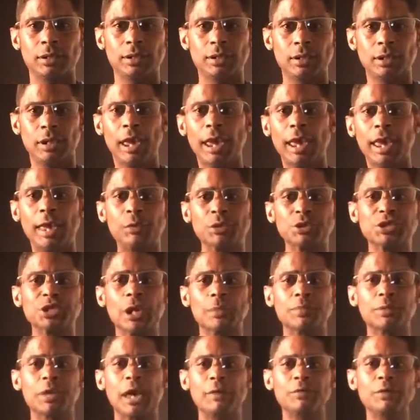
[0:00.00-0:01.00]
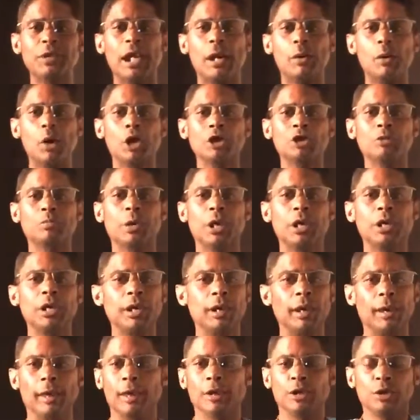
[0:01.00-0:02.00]
Hey, what's up, Kevin? How are you, buddy?
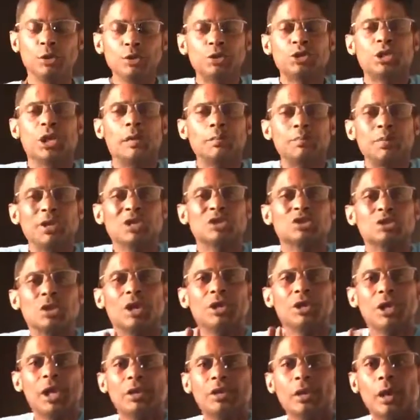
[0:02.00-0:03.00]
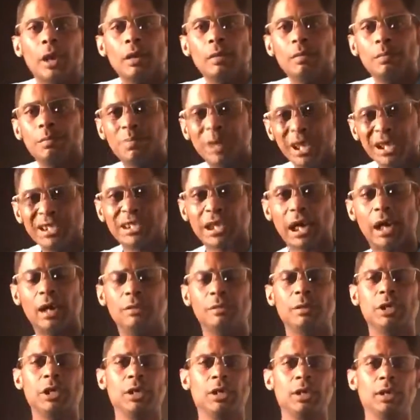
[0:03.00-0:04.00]
You jump into another biz op.
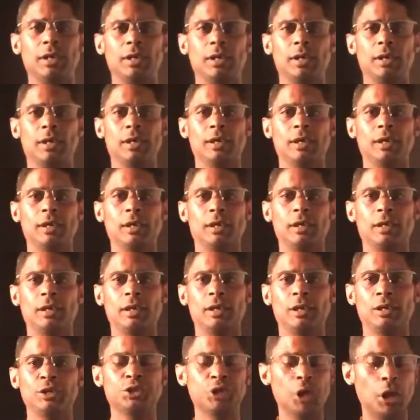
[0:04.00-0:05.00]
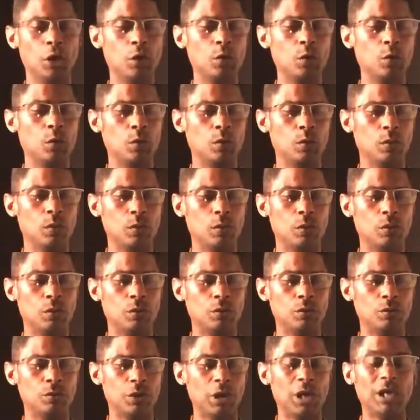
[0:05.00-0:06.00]
So,
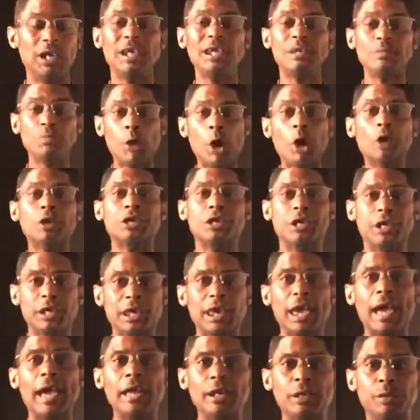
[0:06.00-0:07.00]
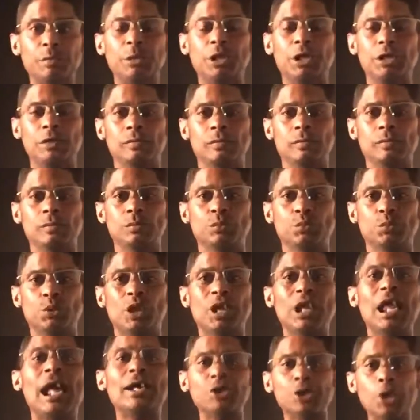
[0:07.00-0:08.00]
Elite Marketing Academy
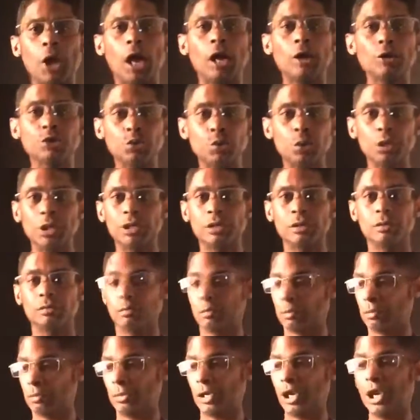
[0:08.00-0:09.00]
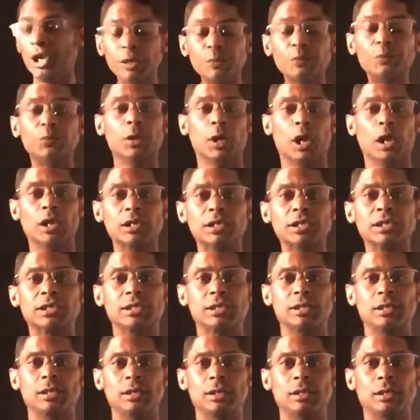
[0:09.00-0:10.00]
locked arms with Influx.
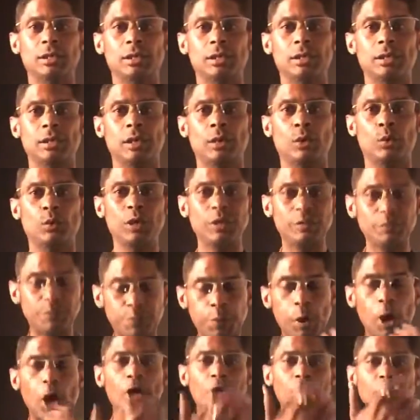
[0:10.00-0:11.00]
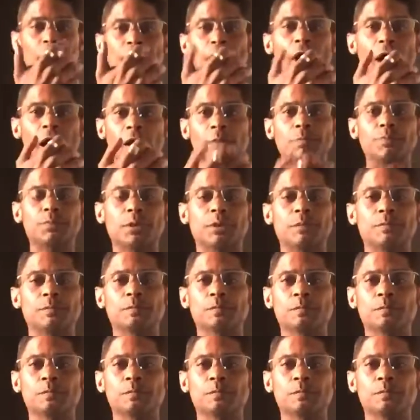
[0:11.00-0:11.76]
We partnered up.